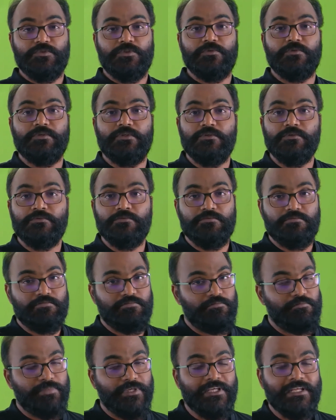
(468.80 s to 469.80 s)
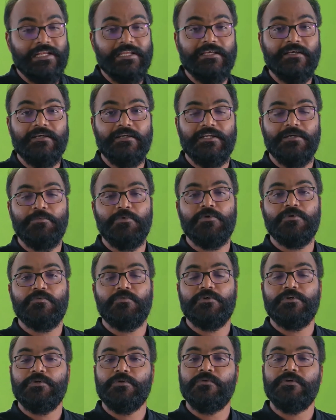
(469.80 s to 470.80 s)
So you be clear about
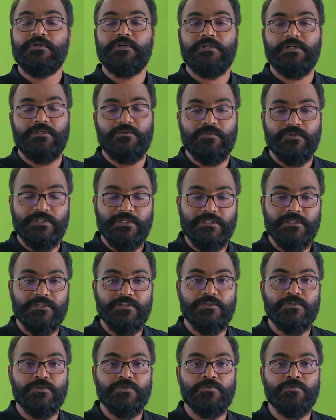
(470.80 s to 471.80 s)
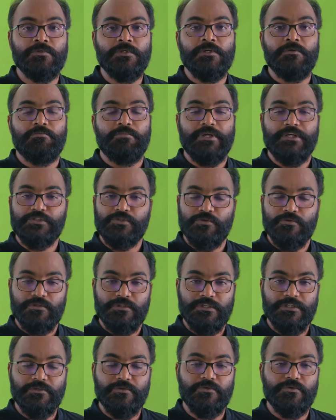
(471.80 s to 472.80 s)
what you are converting it into. Make
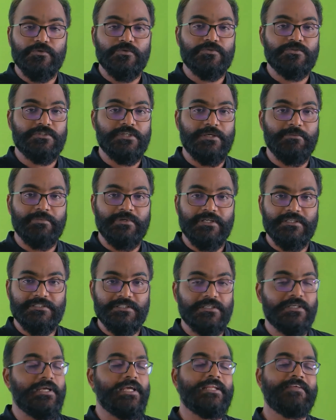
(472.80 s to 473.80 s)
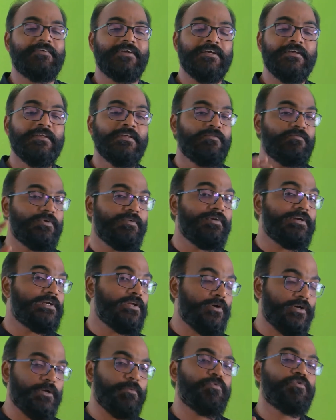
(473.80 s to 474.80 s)
sure that you use typecasting. Anyway, we will
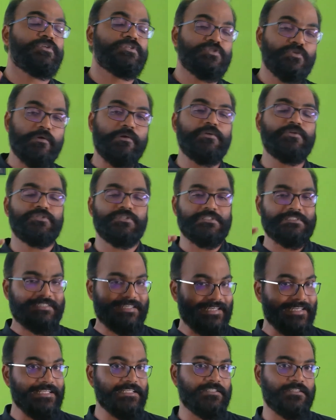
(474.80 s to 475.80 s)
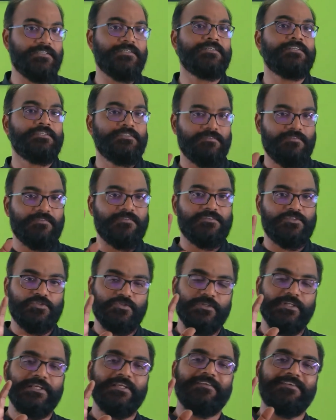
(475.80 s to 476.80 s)
talk about the solutions later.
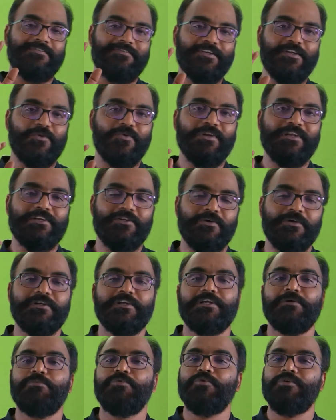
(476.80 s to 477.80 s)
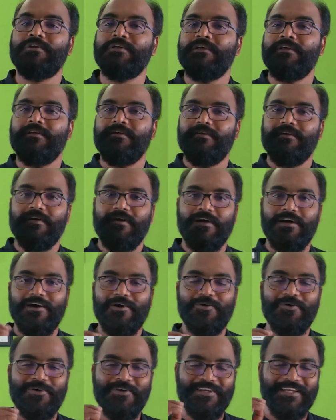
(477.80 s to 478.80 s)
Today we are only talking about
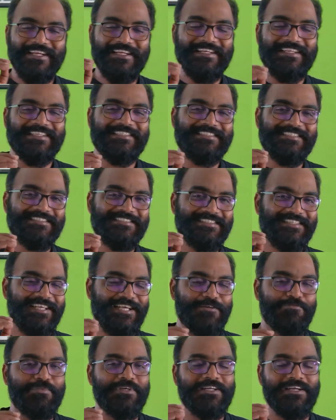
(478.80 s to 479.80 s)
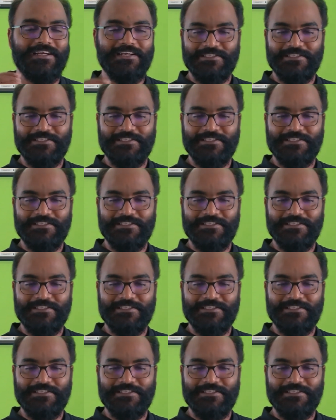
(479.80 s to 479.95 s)
how integers can be